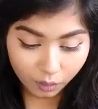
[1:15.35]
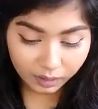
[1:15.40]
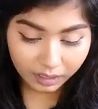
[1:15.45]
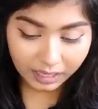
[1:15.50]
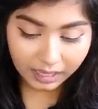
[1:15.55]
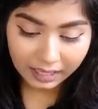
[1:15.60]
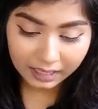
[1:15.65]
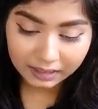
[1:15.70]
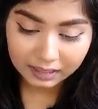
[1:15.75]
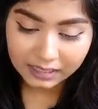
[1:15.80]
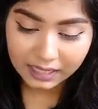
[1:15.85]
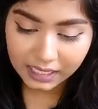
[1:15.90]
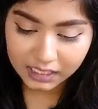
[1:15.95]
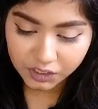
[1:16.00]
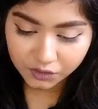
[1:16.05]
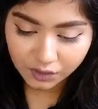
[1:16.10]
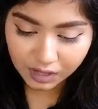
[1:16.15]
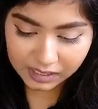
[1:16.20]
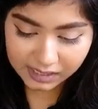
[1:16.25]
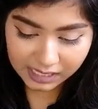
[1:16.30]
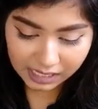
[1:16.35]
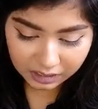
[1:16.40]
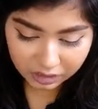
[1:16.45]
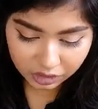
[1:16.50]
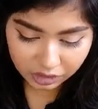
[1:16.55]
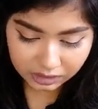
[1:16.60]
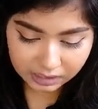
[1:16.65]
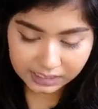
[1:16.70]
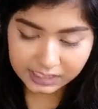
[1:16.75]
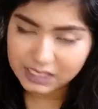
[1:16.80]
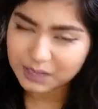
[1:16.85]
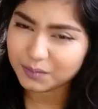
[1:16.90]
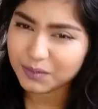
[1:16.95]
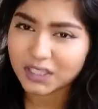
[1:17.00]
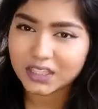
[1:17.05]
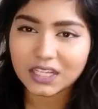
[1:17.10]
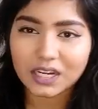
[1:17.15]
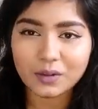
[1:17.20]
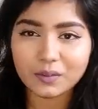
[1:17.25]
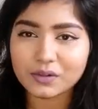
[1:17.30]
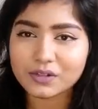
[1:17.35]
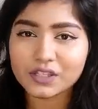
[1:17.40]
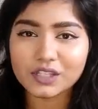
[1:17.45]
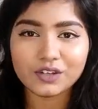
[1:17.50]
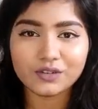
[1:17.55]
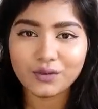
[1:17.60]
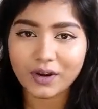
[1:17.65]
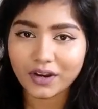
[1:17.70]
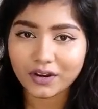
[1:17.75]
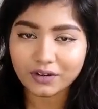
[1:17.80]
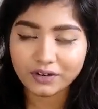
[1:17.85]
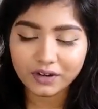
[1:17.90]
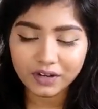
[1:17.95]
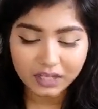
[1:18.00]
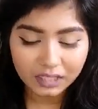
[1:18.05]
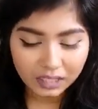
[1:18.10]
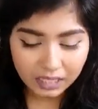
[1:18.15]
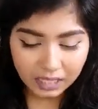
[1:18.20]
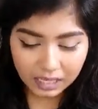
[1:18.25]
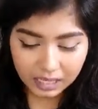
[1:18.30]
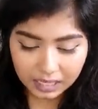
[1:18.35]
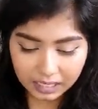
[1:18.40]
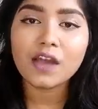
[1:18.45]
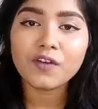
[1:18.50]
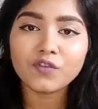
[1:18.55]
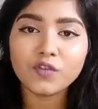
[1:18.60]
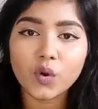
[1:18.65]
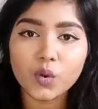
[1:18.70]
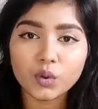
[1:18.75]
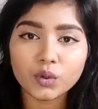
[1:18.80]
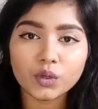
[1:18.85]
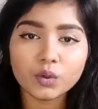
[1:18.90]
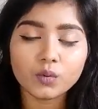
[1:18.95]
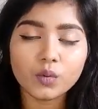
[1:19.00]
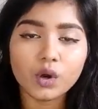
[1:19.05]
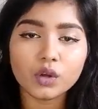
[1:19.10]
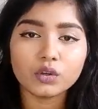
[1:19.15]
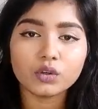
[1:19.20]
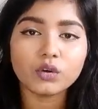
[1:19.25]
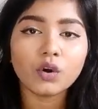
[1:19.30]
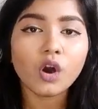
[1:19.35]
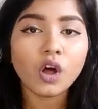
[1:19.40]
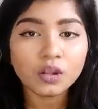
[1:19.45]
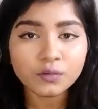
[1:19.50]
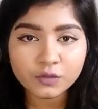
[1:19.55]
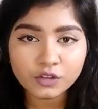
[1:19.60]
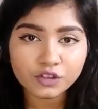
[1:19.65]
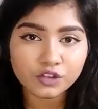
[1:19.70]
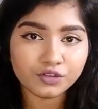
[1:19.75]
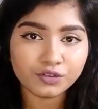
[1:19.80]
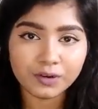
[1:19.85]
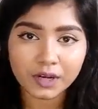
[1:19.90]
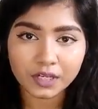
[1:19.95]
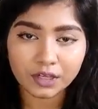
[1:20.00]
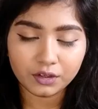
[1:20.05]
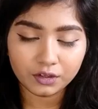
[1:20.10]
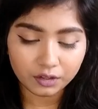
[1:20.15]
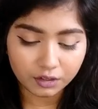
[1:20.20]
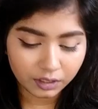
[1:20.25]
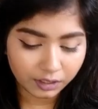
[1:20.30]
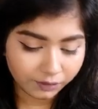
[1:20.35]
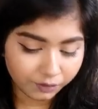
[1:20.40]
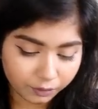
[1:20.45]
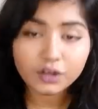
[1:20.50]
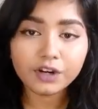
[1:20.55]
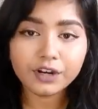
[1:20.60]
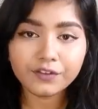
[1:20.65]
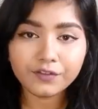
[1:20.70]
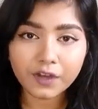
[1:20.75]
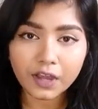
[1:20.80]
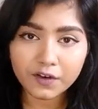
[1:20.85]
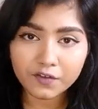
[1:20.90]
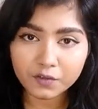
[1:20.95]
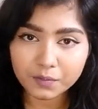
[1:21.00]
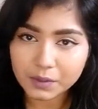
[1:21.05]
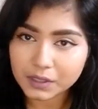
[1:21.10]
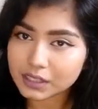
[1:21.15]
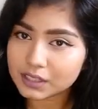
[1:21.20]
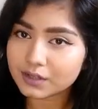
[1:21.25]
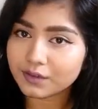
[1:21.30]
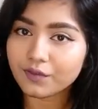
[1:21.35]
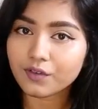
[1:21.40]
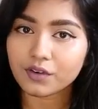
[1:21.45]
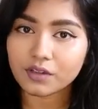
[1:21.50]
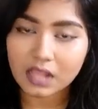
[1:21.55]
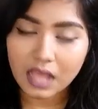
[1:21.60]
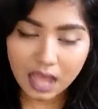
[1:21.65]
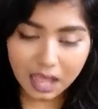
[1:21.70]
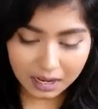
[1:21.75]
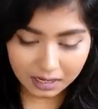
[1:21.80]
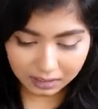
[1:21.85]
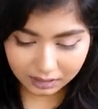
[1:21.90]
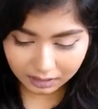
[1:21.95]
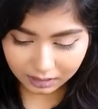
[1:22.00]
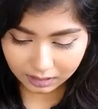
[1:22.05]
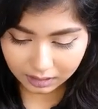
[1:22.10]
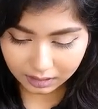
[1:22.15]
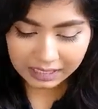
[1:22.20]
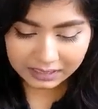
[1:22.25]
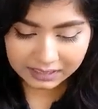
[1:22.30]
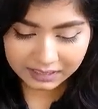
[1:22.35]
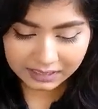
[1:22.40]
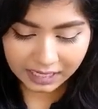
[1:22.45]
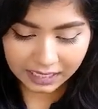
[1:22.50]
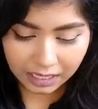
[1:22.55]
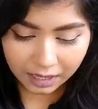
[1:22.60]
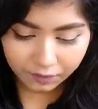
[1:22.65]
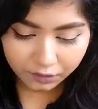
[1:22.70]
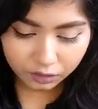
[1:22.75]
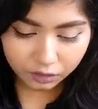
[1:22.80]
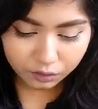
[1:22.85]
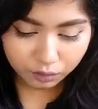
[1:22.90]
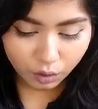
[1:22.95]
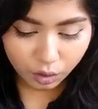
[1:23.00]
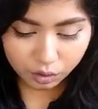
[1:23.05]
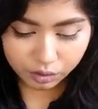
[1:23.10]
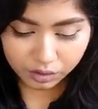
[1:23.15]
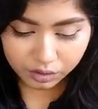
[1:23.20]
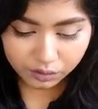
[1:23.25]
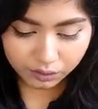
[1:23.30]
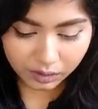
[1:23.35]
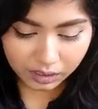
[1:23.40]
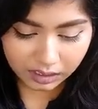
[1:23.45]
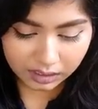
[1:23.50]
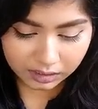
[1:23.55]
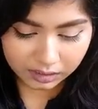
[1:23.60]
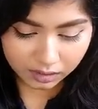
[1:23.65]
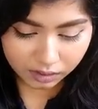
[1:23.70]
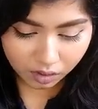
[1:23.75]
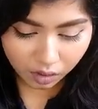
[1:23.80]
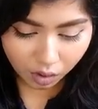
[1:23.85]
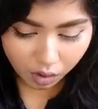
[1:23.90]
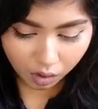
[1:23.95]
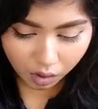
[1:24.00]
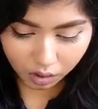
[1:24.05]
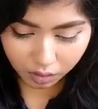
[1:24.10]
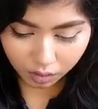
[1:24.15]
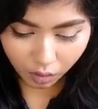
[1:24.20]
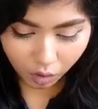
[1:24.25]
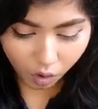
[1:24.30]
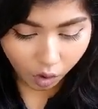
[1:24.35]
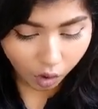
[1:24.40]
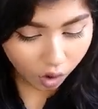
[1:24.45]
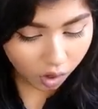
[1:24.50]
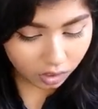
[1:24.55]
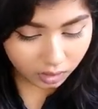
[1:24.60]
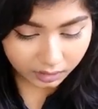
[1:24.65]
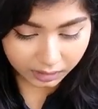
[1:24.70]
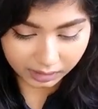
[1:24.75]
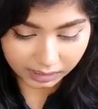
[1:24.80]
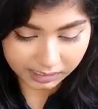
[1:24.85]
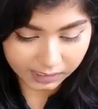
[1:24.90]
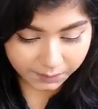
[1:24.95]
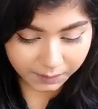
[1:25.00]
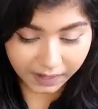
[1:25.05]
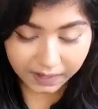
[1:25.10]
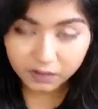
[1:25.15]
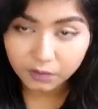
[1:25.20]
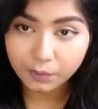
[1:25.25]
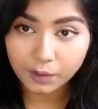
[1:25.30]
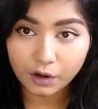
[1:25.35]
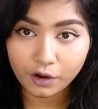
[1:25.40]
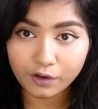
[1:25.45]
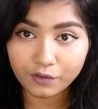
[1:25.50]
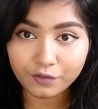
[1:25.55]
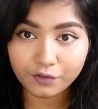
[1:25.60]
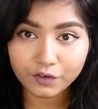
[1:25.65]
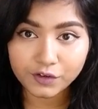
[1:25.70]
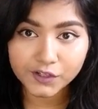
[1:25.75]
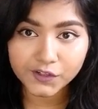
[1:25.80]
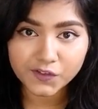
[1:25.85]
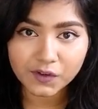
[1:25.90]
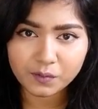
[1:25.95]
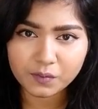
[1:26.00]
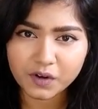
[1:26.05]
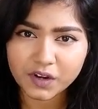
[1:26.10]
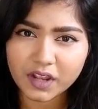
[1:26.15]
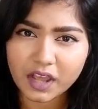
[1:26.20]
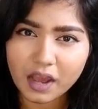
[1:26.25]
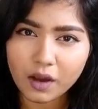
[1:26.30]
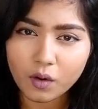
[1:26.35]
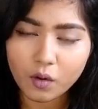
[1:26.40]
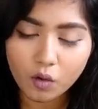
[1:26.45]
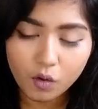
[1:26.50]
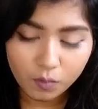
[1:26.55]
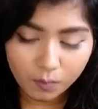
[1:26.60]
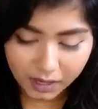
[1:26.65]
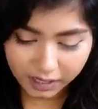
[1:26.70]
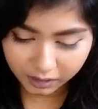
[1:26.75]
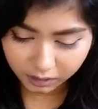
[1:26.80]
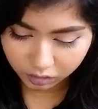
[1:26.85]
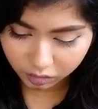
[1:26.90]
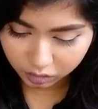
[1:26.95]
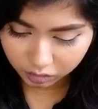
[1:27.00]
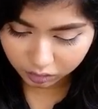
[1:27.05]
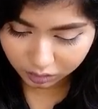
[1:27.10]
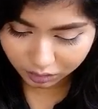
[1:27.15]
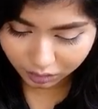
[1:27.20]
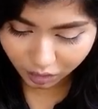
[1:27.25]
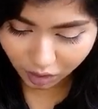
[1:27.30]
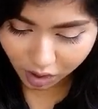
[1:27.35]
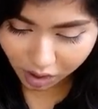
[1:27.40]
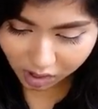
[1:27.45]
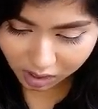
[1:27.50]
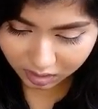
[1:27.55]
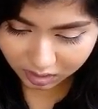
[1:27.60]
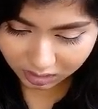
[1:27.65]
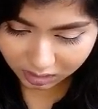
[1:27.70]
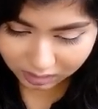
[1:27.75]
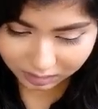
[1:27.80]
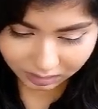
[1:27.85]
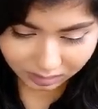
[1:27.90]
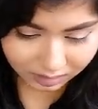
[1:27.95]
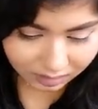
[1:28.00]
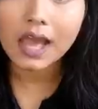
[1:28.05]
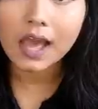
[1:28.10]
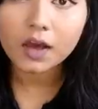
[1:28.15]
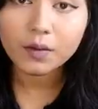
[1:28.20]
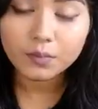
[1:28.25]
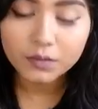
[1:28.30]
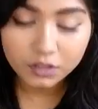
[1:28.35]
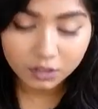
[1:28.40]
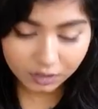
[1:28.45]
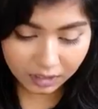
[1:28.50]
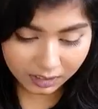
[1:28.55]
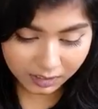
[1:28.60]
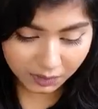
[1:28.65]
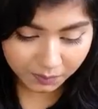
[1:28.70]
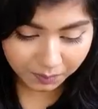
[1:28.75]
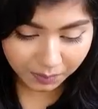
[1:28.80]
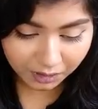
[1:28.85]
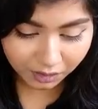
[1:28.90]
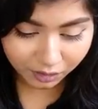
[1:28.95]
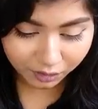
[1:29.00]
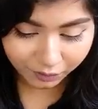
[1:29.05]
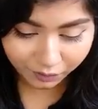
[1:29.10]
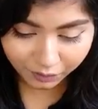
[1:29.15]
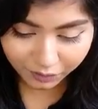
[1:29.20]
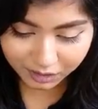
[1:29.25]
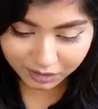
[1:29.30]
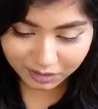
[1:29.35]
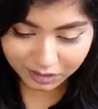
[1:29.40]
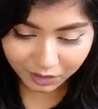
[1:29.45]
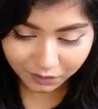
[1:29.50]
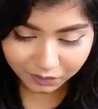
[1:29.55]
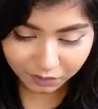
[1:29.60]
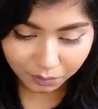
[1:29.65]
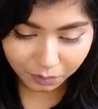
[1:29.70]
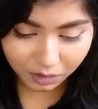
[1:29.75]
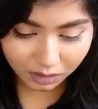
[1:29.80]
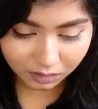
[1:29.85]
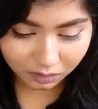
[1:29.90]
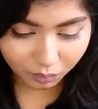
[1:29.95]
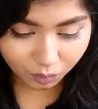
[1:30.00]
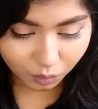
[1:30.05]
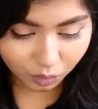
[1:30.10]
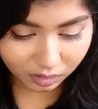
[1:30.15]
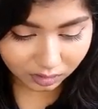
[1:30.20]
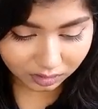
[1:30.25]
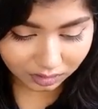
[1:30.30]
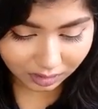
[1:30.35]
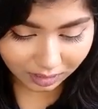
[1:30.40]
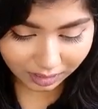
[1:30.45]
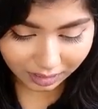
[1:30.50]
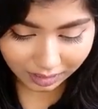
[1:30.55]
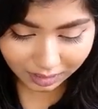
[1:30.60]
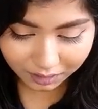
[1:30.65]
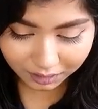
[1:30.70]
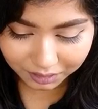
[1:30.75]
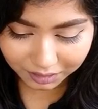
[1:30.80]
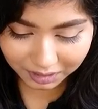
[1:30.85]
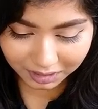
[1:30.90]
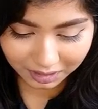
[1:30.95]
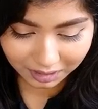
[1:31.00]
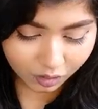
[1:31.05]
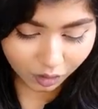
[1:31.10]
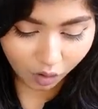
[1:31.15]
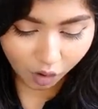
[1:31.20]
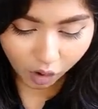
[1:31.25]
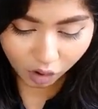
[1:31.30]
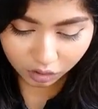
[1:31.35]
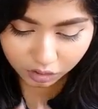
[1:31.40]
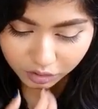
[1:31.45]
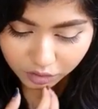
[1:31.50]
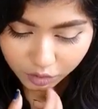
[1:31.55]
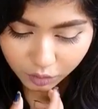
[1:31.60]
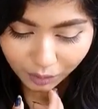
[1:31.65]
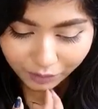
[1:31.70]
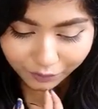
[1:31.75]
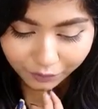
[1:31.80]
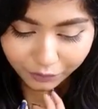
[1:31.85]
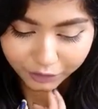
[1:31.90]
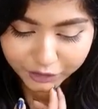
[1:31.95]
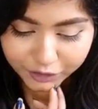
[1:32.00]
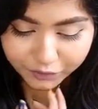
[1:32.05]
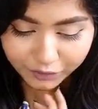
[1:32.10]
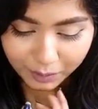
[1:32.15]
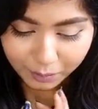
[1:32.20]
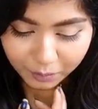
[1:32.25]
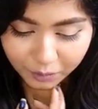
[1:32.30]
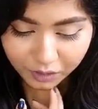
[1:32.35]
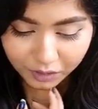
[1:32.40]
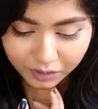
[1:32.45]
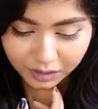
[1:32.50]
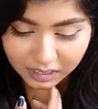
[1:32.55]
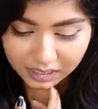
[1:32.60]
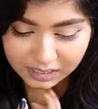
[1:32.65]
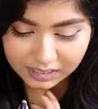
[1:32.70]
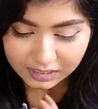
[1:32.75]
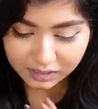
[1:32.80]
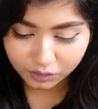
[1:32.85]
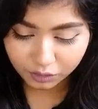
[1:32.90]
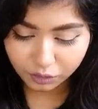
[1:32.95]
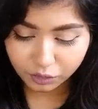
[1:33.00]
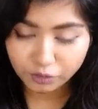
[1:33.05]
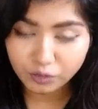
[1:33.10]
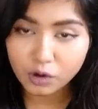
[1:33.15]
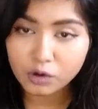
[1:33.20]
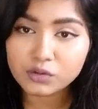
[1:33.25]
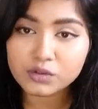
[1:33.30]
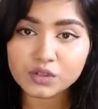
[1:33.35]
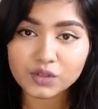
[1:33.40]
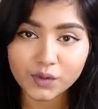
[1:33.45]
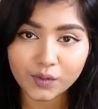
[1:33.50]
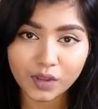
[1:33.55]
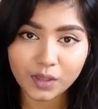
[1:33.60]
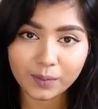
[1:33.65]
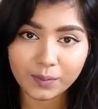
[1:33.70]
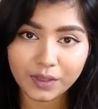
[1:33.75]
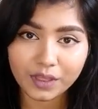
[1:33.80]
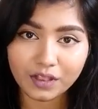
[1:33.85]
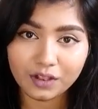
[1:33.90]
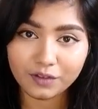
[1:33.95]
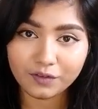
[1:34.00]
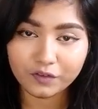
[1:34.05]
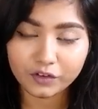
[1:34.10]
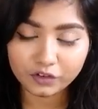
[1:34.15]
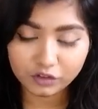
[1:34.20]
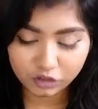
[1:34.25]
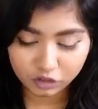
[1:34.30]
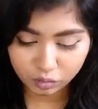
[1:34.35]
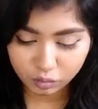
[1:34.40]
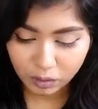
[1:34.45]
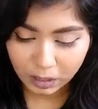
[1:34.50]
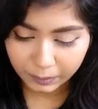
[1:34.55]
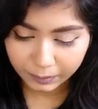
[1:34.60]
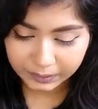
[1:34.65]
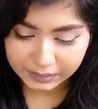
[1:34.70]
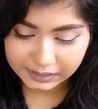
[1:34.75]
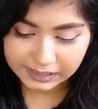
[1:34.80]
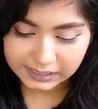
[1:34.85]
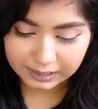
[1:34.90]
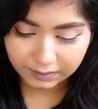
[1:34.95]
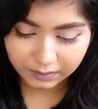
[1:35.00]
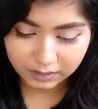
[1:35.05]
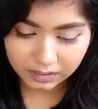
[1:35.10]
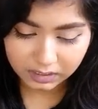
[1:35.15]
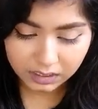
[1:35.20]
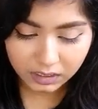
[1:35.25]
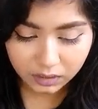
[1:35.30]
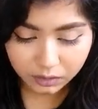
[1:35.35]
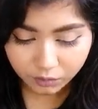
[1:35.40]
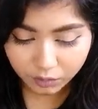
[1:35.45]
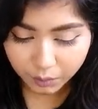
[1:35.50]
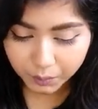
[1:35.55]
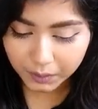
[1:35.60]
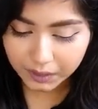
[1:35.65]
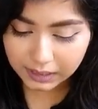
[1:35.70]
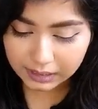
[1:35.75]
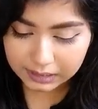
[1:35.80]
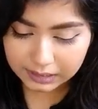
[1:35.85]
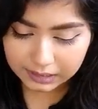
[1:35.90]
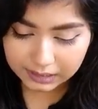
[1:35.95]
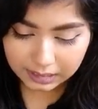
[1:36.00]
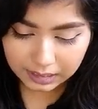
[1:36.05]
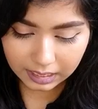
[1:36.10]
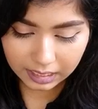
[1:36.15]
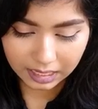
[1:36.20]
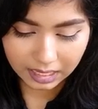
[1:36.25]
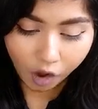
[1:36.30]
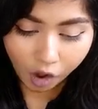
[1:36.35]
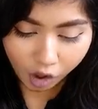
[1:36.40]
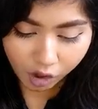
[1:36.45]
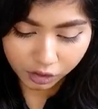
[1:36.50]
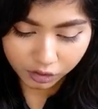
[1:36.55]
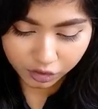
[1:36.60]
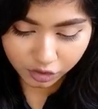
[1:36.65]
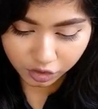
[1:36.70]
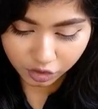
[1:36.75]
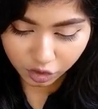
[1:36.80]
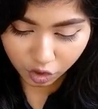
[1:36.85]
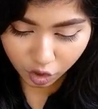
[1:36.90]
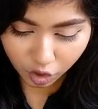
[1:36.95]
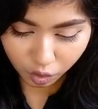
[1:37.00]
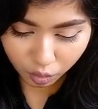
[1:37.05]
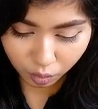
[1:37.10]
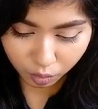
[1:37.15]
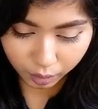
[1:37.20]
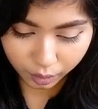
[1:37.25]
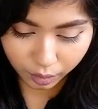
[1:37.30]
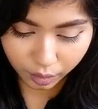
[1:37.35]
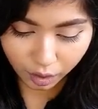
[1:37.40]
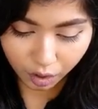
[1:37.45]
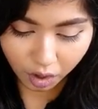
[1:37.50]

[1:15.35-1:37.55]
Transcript: Okay, the next transaction is something that I will see recurring. I have coconut water almost regularly, 35 rupees for that. Next, I have groceries. All these, by the way, are on 1st February. Oh my god, how much did I spend on the first day of the month? What the hell? So also on 1st February is a grocery bill for 217 rupees. Also